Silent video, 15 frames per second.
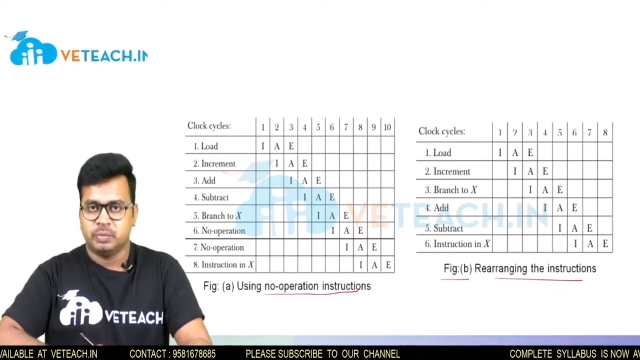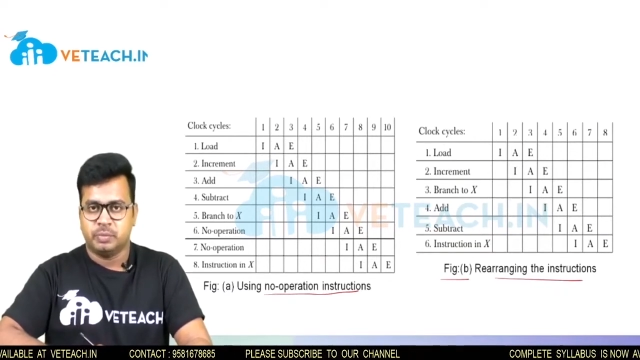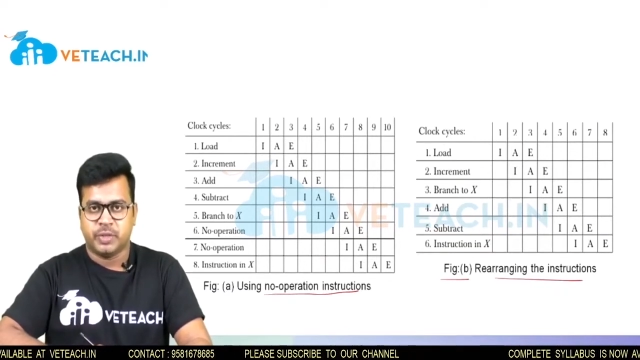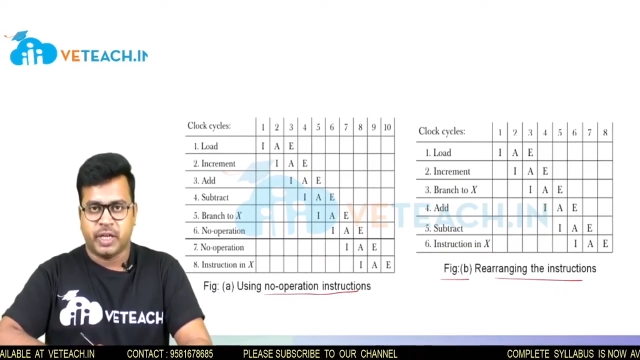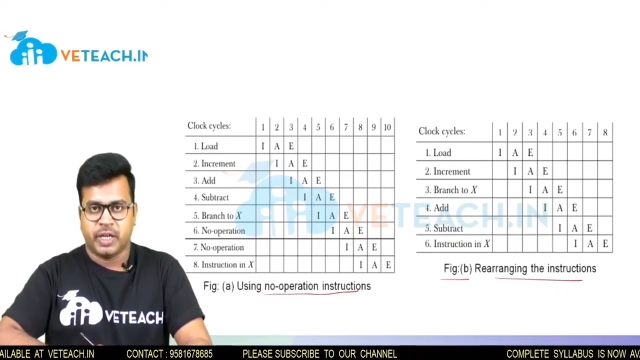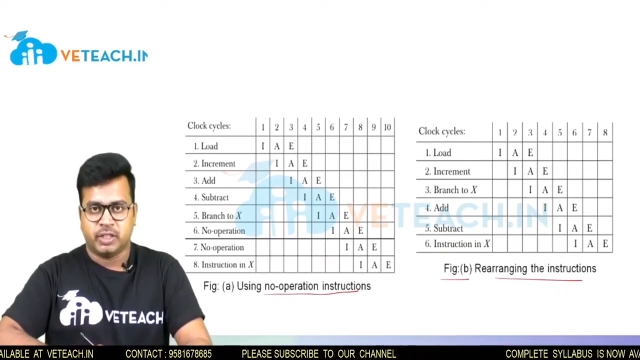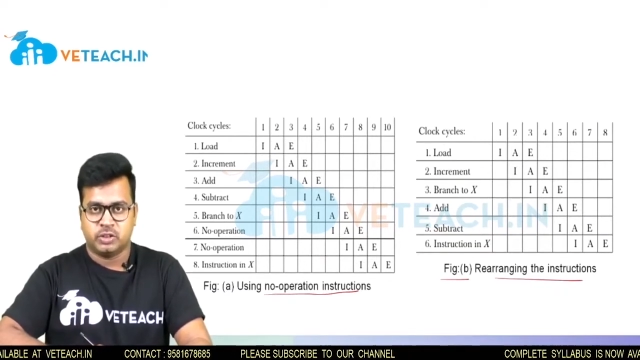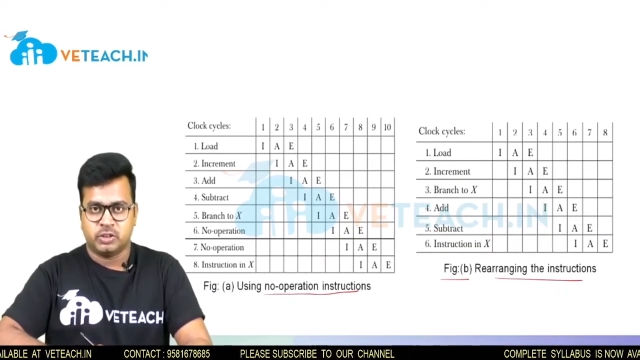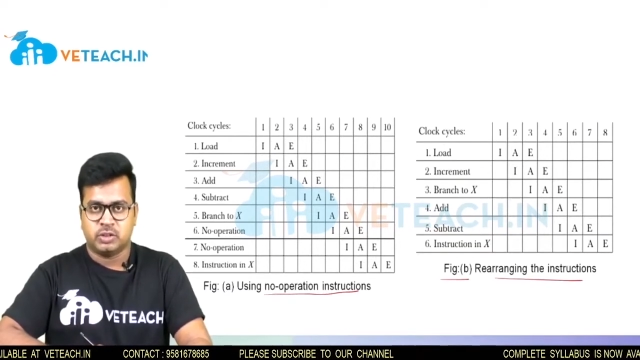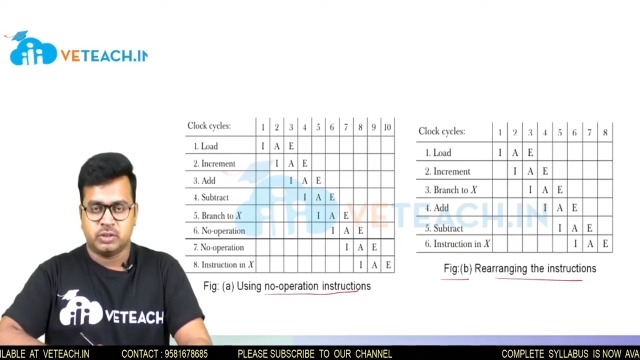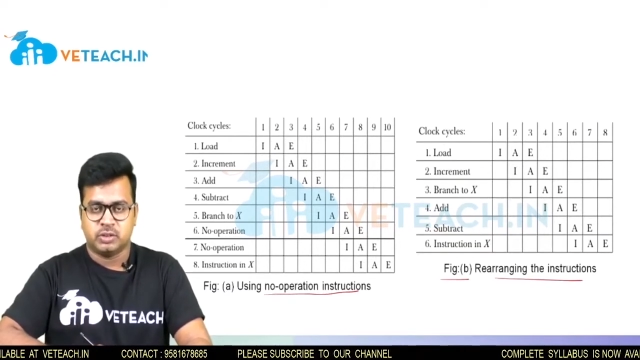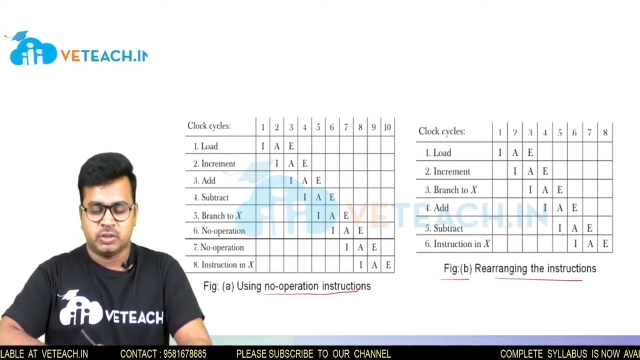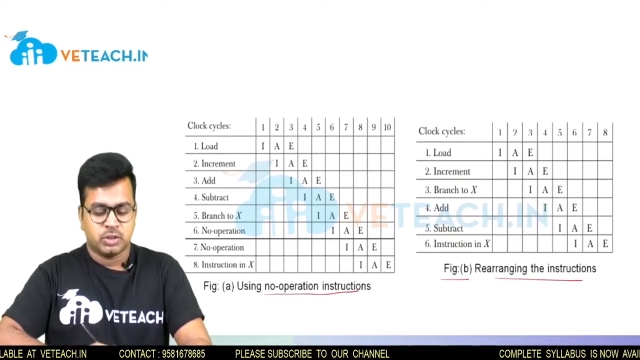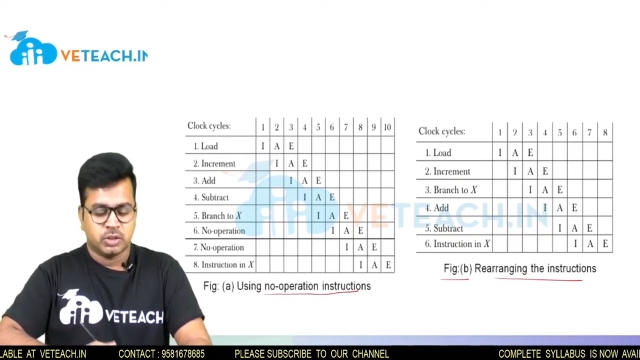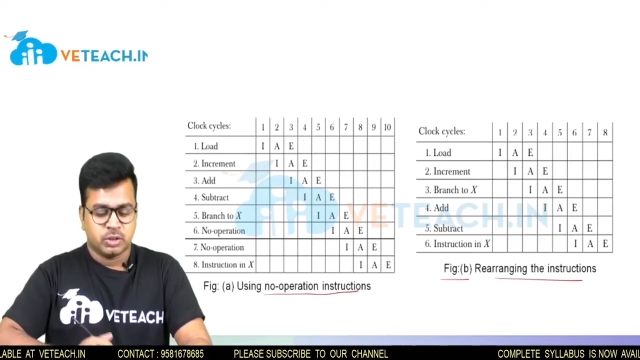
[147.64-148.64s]
branch.
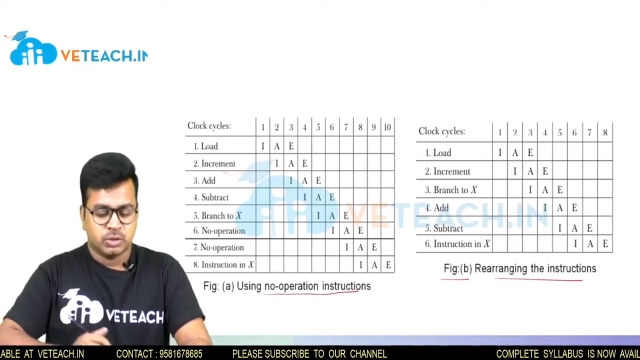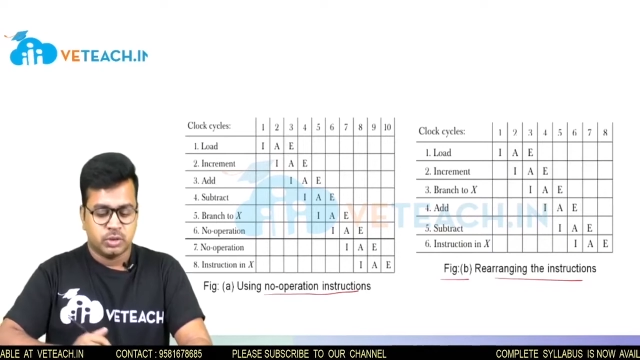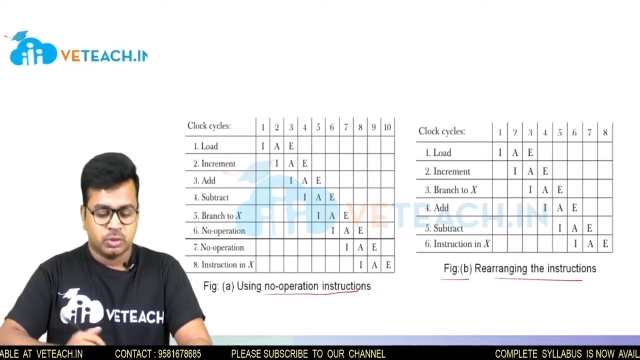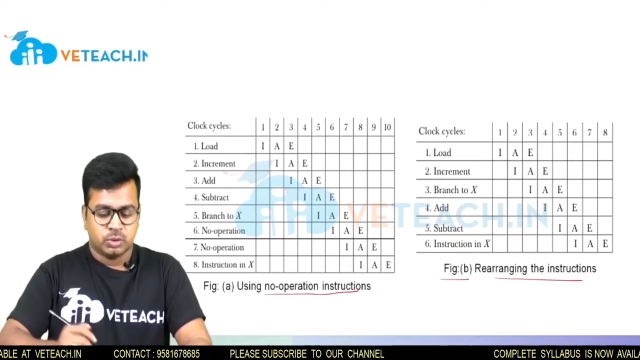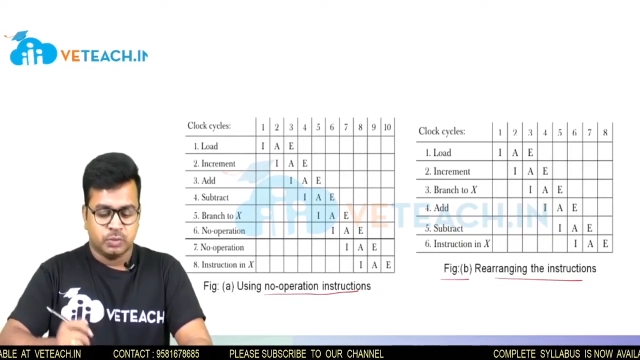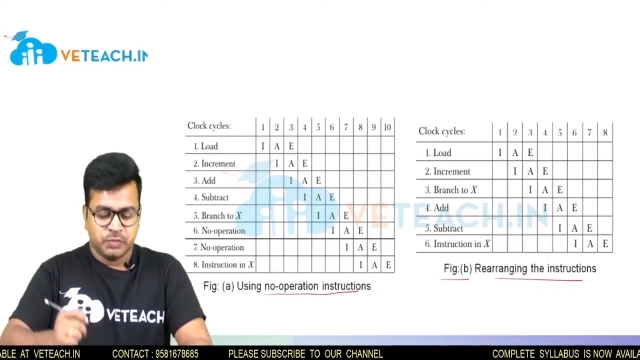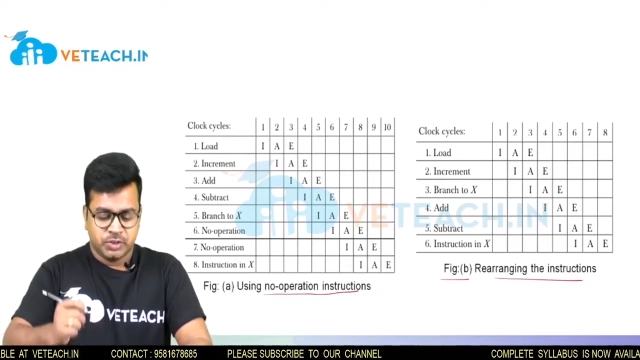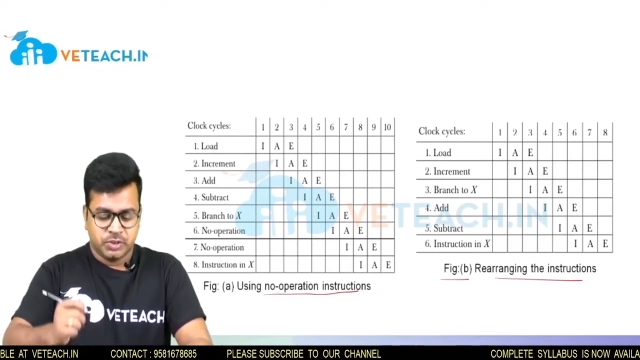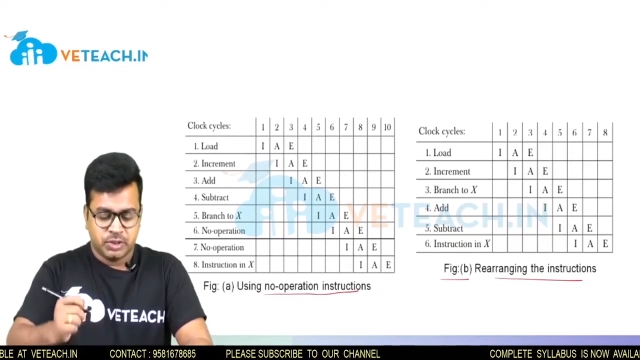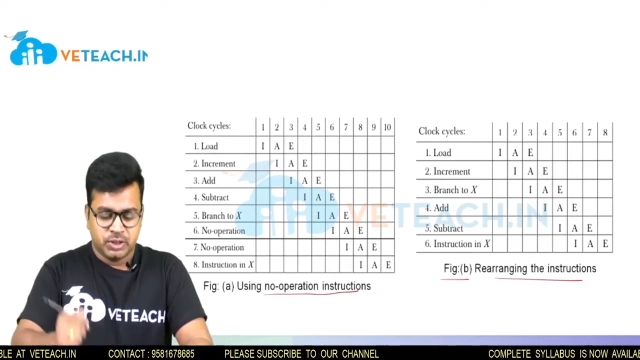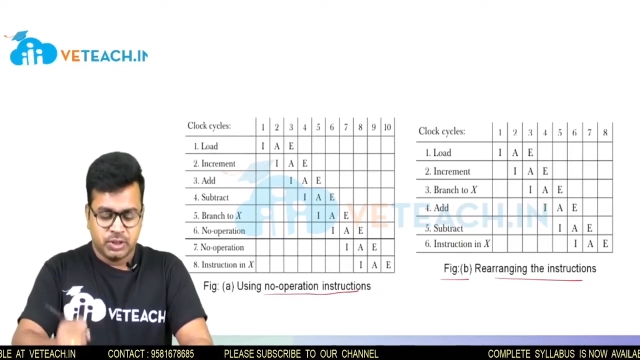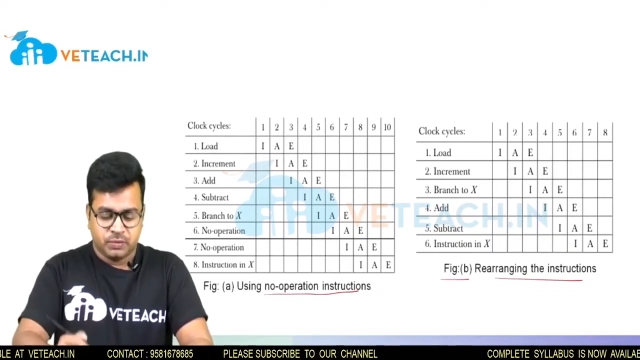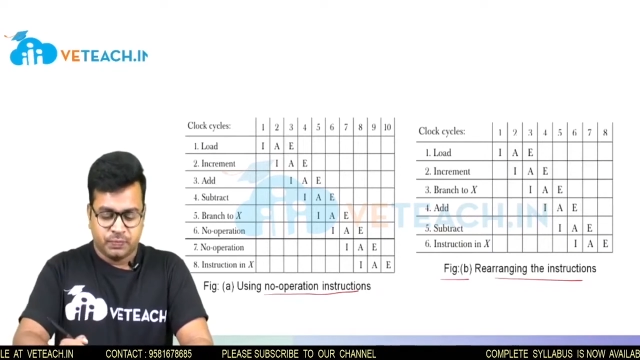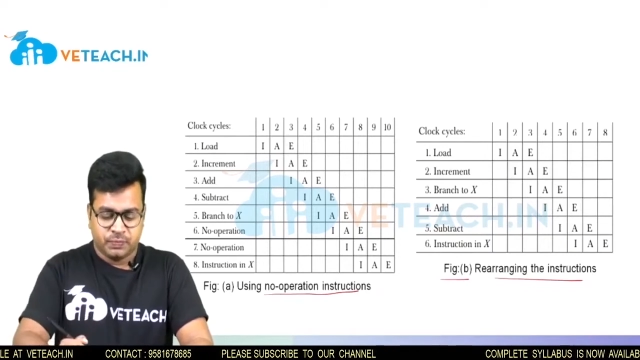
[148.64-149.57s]
So if you see the